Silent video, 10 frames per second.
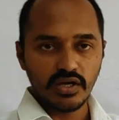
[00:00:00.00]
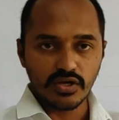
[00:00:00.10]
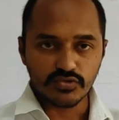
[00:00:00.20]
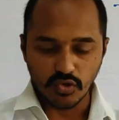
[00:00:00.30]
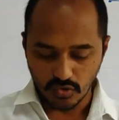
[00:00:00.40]

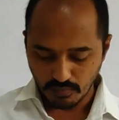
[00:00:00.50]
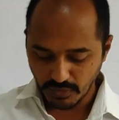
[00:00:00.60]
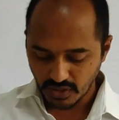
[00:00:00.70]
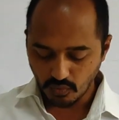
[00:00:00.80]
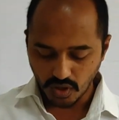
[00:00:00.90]
So,
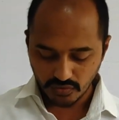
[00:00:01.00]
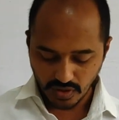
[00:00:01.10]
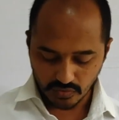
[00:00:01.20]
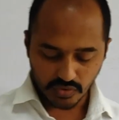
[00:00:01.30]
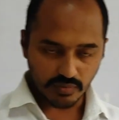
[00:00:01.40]
but what we
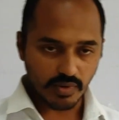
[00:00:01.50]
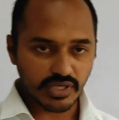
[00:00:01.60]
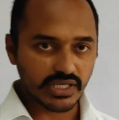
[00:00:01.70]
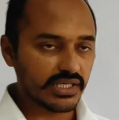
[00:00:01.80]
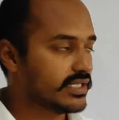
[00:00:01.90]
have to remember
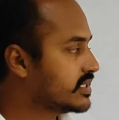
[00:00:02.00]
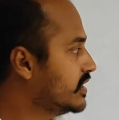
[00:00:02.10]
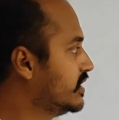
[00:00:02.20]
is